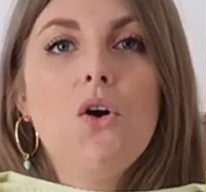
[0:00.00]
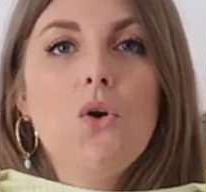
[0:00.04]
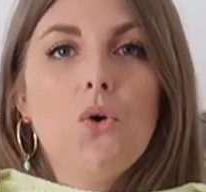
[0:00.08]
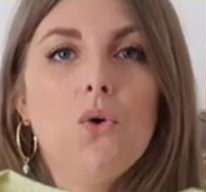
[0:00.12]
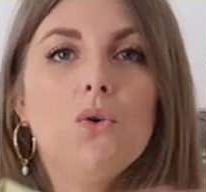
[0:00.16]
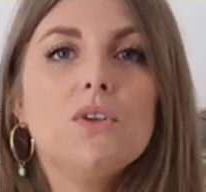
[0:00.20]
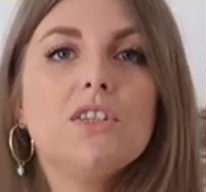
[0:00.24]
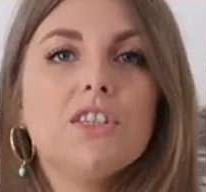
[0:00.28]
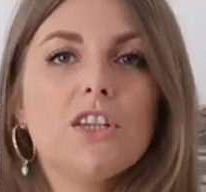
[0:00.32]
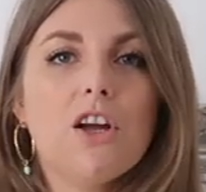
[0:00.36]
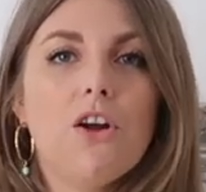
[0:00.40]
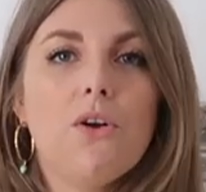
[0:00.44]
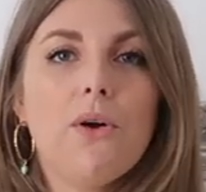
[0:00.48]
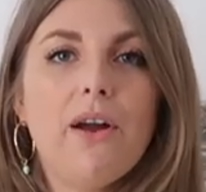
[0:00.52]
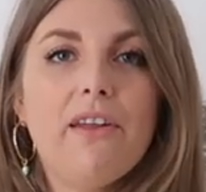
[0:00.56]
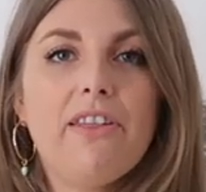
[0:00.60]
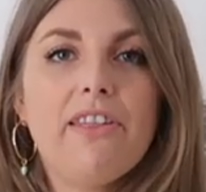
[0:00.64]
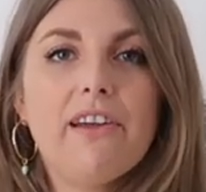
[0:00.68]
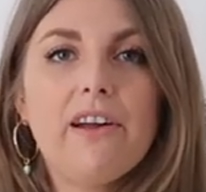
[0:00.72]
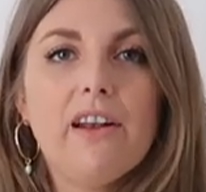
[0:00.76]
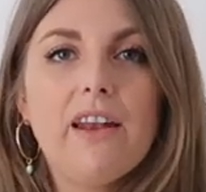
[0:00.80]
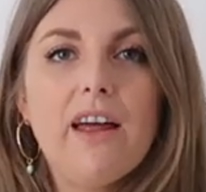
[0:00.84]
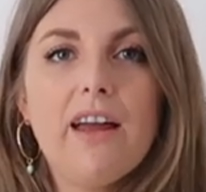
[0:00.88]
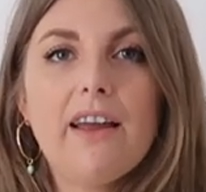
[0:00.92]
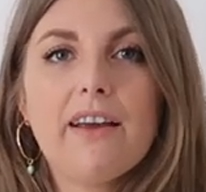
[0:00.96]
Also, I
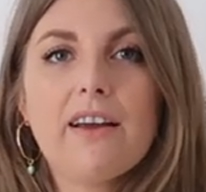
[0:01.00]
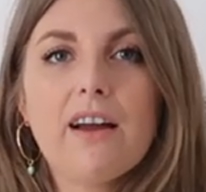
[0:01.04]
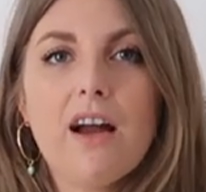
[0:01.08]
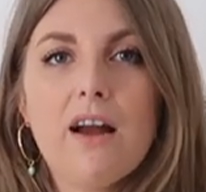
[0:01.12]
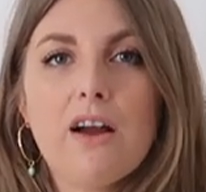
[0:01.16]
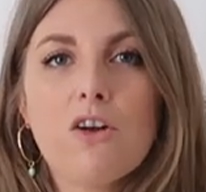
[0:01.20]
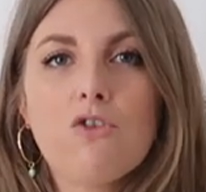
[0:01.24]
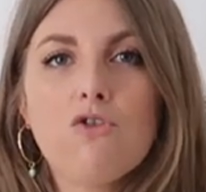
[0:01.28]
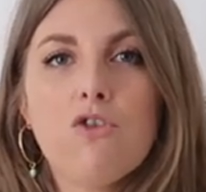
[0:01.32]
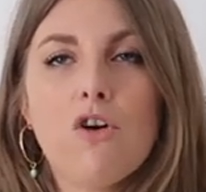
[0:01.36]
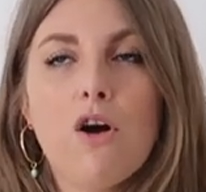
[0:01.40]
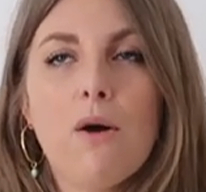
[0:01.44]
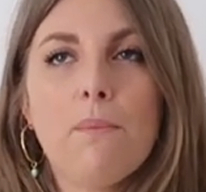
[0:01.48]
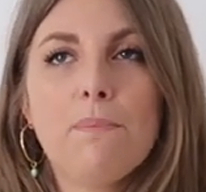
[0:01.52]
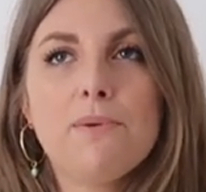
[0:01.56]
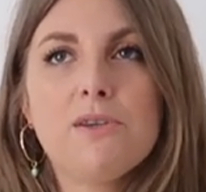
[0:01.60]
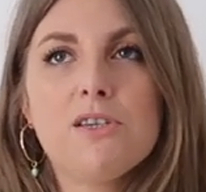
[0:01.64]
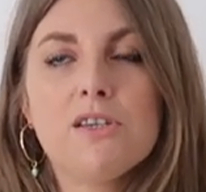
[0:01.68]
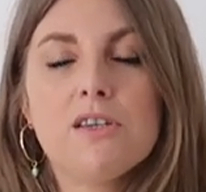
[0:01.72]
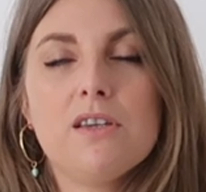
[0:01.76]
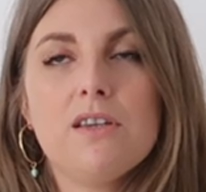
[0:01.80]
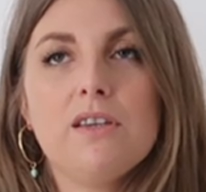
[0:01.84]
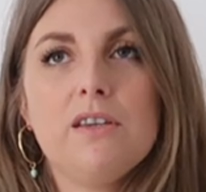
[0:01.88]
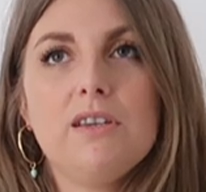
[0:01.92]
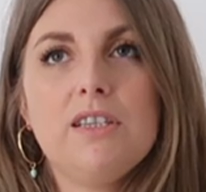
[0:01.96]
feel like a
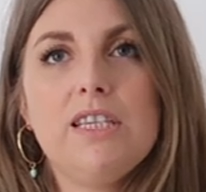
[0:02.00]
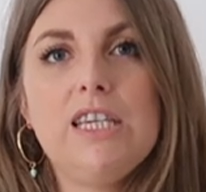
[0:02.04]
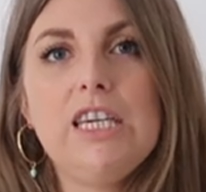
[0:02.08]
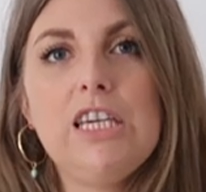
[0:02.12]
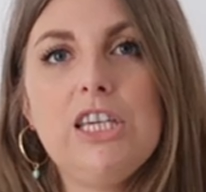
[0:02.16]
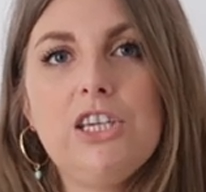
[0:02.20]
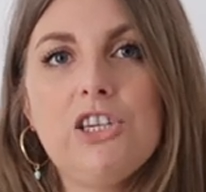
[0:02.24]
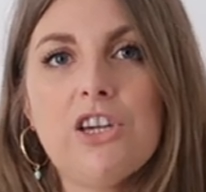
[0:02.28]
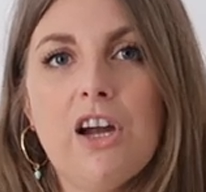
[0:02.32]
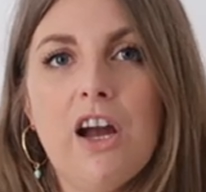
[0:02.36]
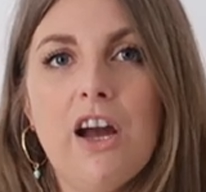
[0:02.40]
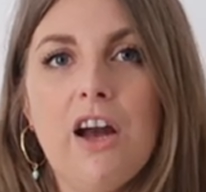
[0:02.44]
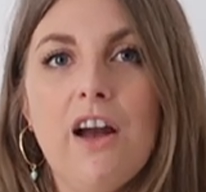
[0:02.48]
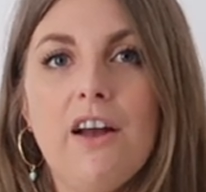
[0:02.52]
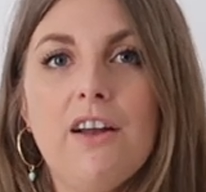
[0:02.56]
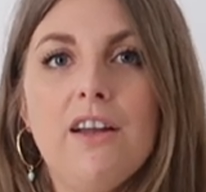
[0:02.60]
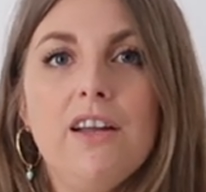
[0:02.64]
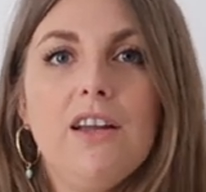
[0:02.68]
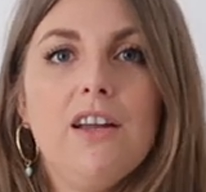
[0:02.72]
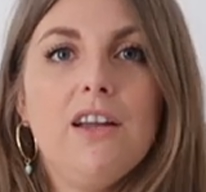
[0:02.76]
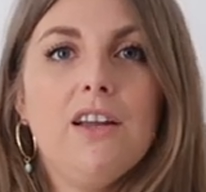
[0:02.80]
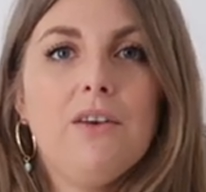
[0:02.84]
cropped t-shirt